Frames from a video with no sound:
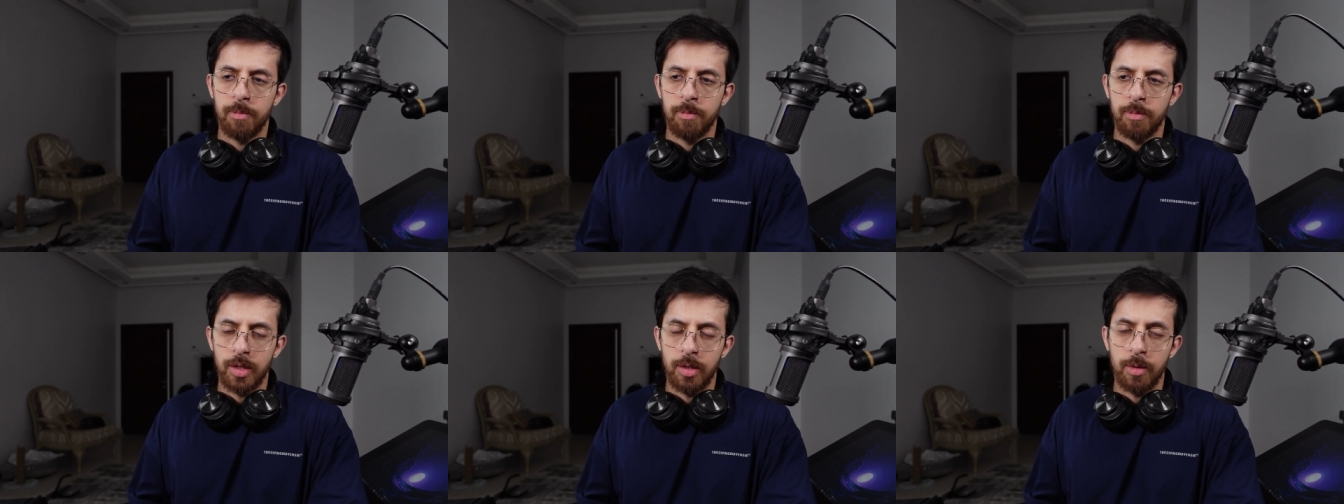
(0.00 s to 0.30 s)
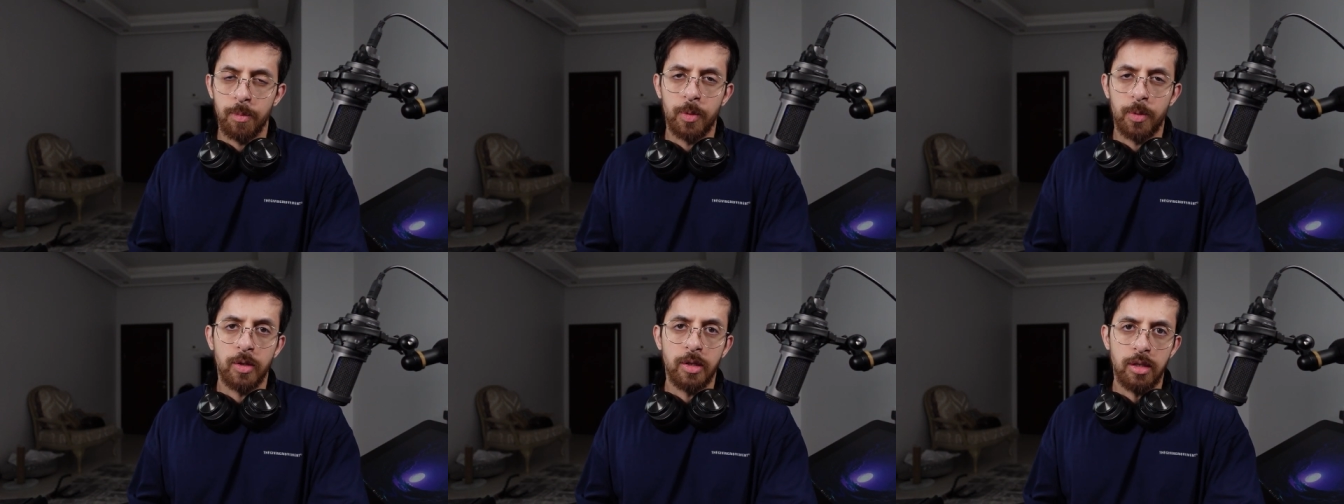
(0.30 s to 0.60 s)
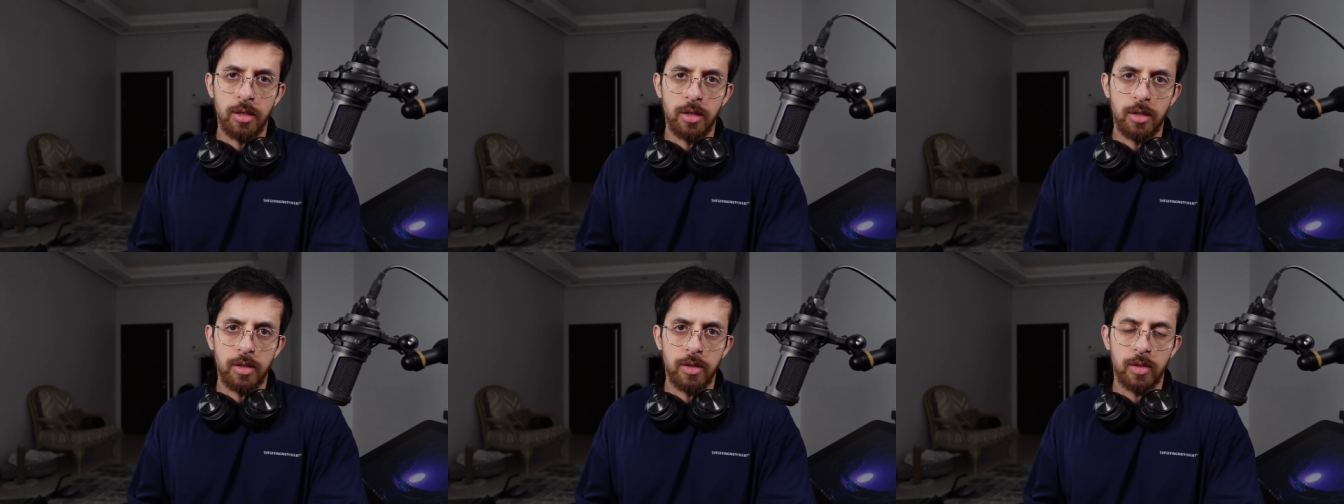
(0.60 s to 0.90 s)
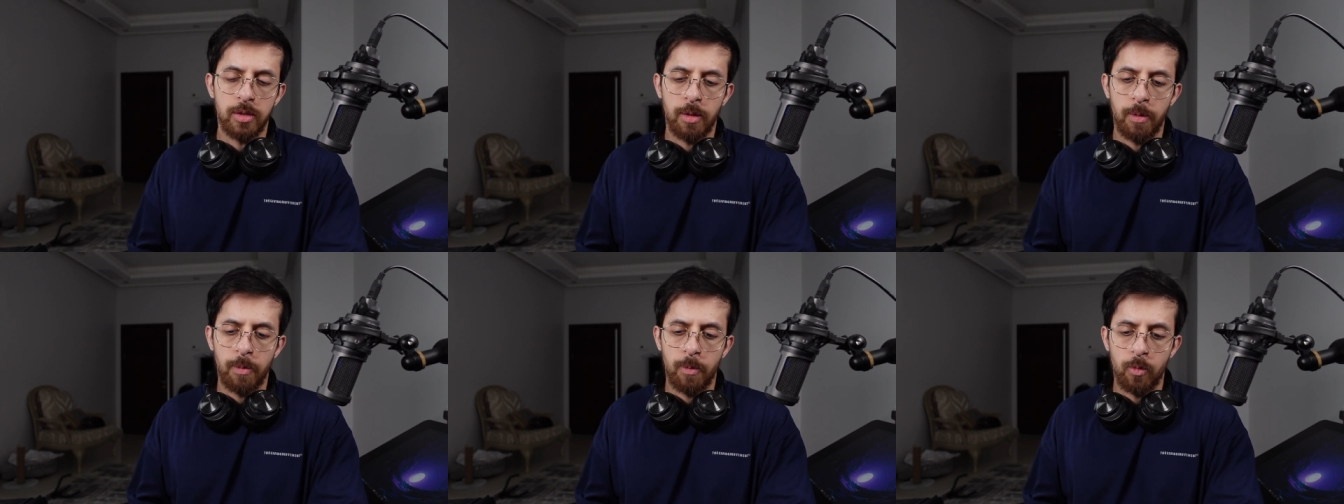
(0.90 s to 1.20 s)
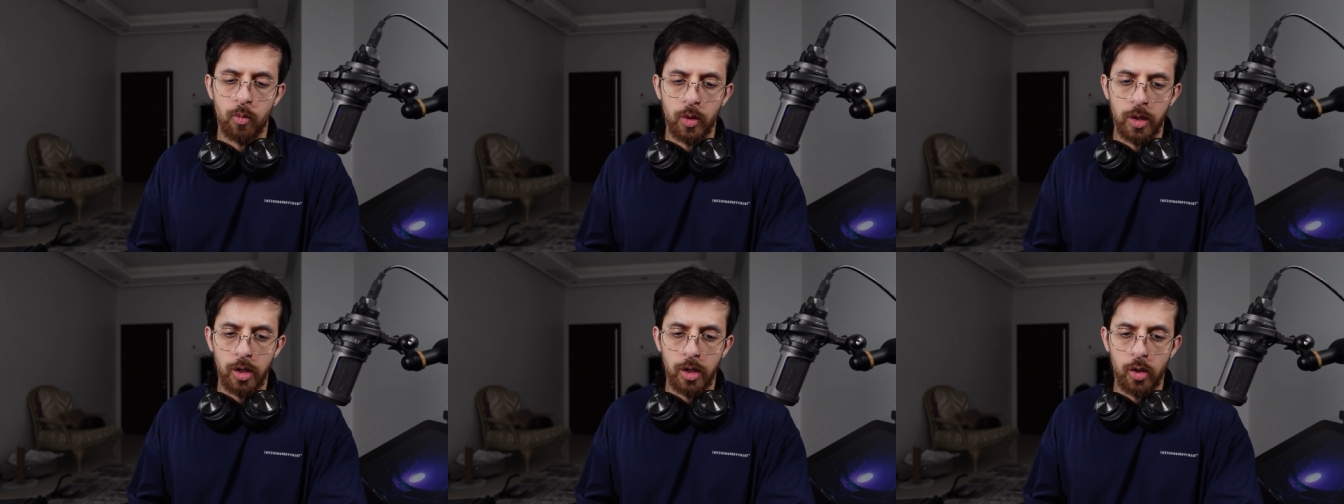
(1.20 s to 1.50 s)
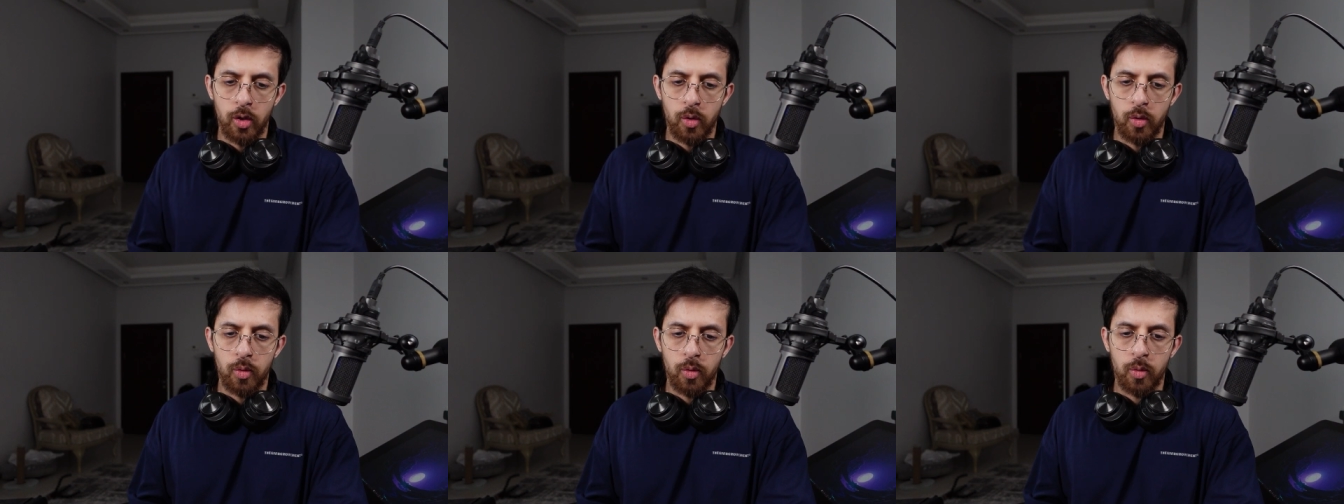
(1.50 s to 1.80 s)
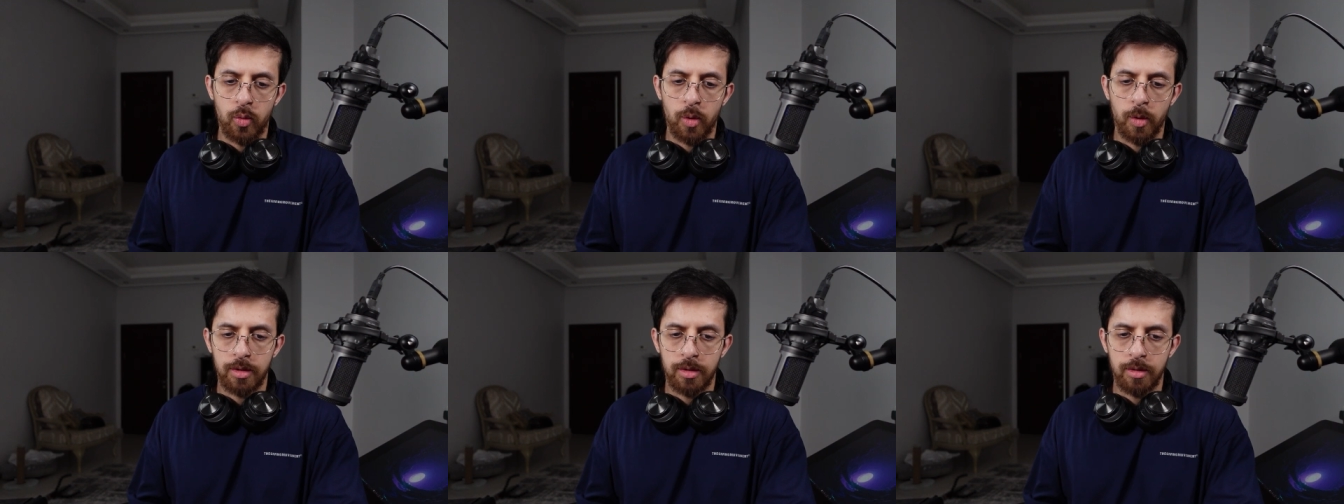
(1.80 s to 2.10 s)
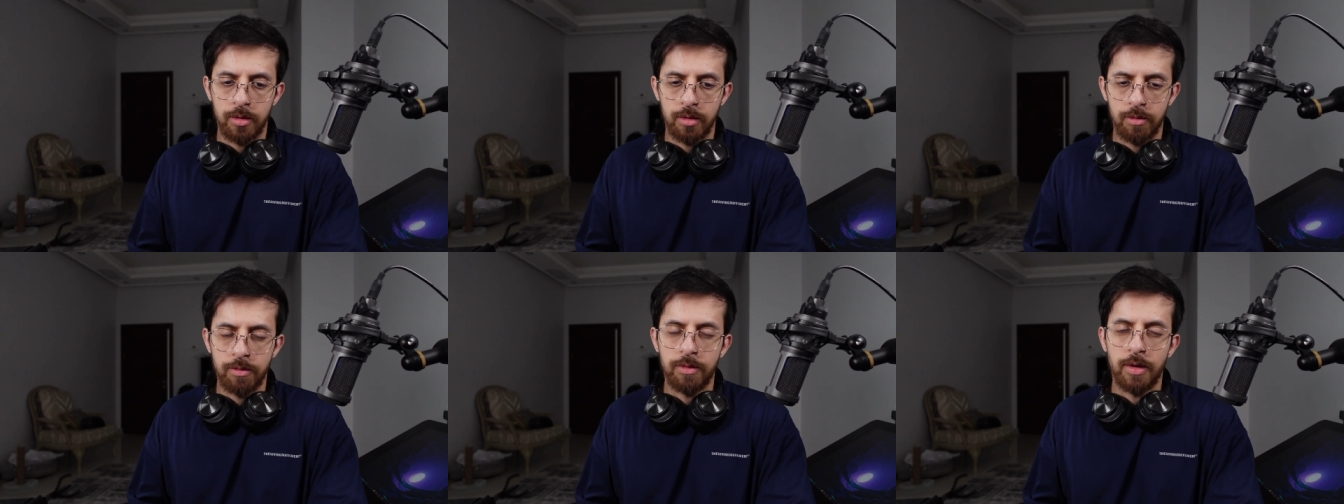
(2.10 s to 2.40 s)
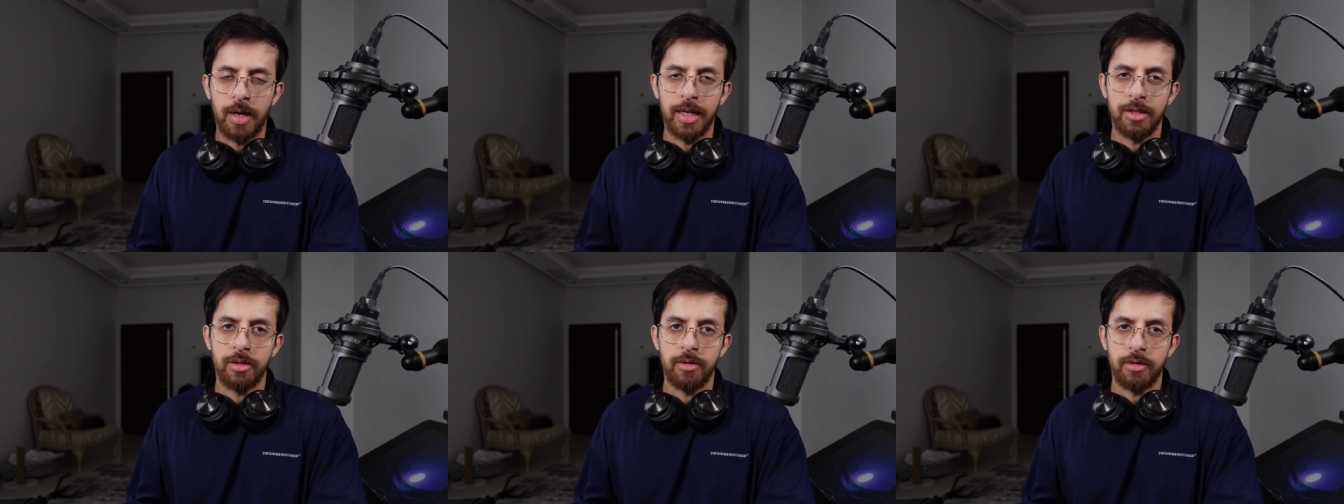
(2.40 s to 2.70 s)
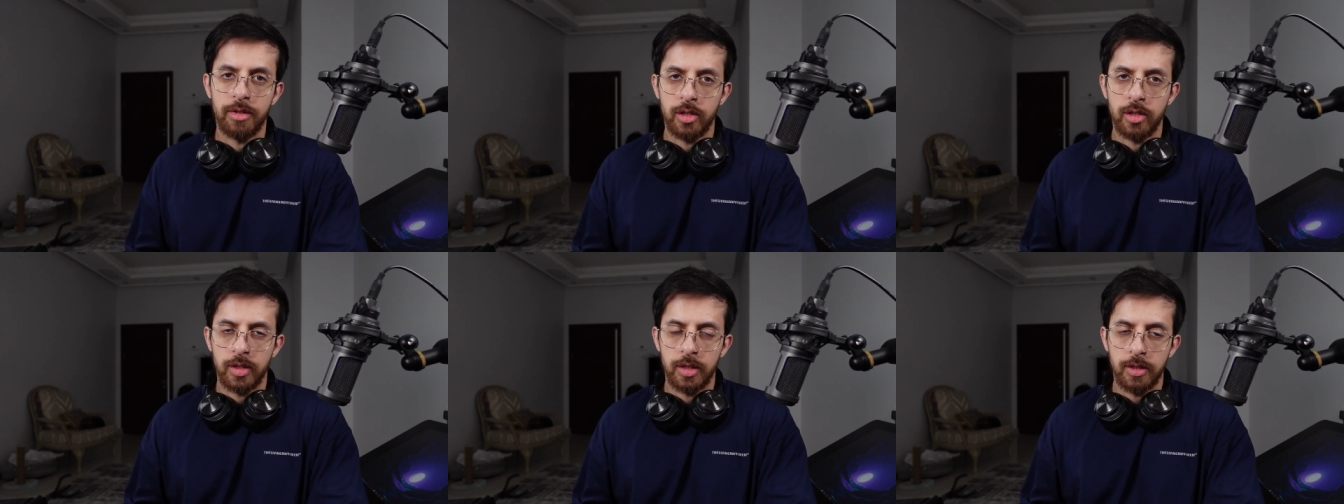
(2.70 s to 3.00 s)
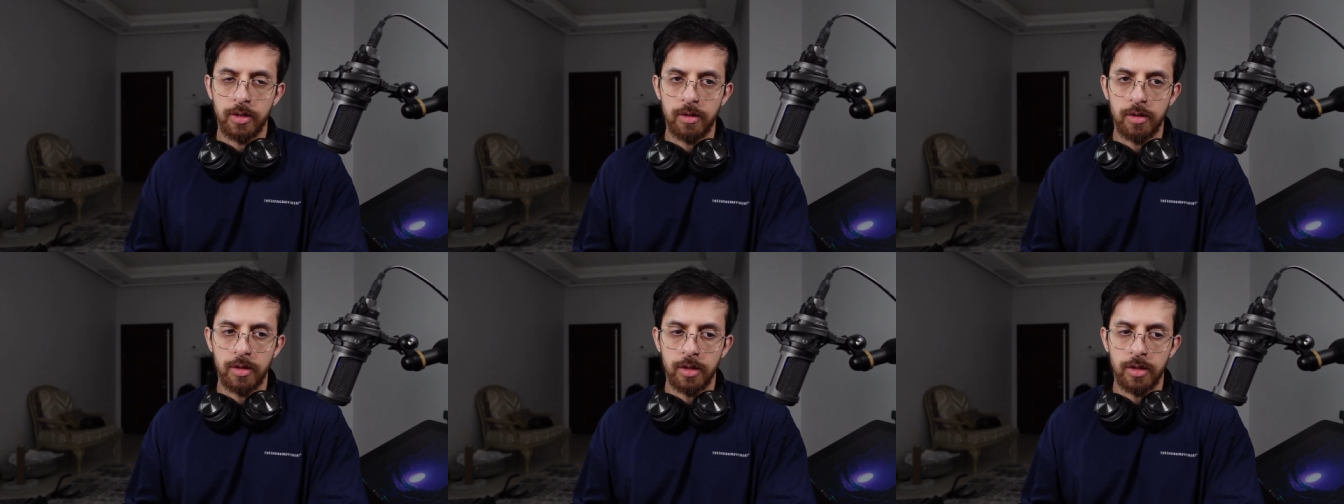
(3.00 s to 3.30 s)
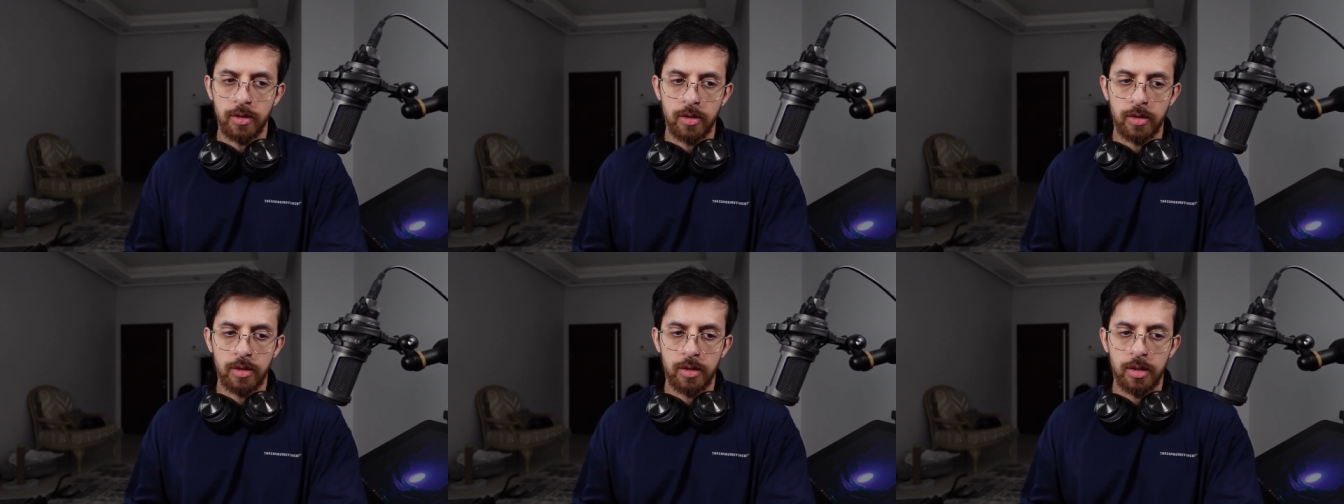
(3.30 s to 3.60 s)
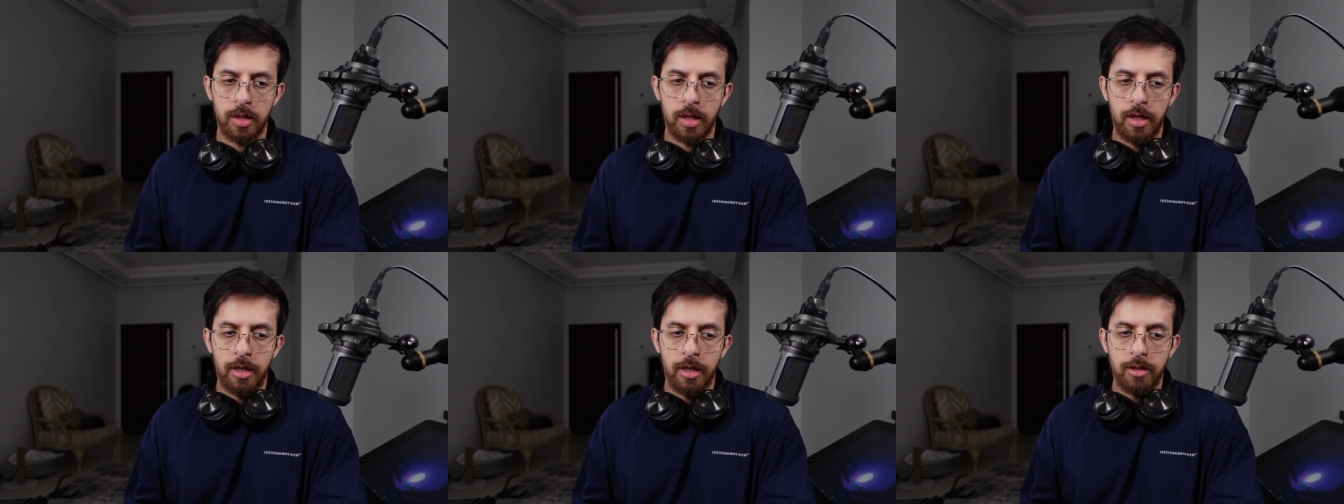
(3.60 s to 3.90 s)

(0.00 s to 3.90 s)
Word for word: but the point is when you find resistance